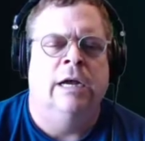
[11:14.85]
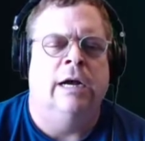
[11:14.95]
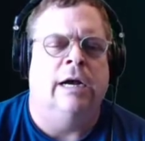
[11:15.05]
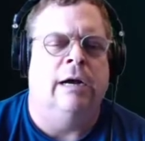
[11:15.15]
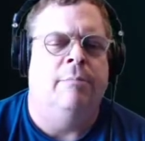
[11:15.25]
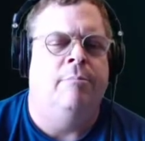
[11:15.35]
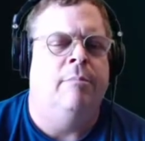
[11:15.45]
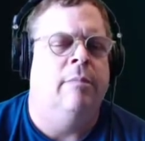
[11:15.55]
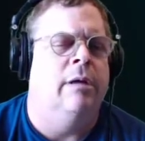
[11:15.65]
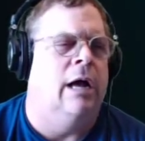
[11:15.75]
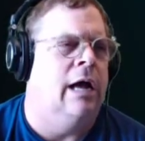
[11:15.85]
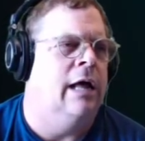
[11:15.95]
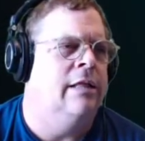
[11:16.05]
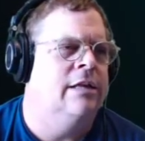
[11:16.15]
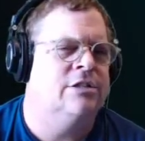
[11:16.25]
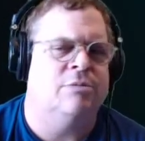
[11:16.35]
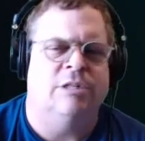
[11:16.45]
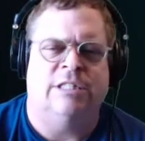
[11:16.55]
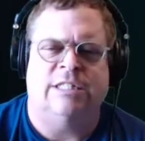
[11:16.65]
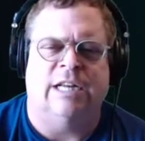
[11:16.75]
This
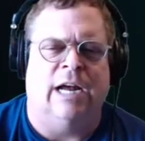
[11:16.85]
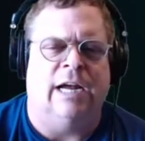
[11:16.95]
was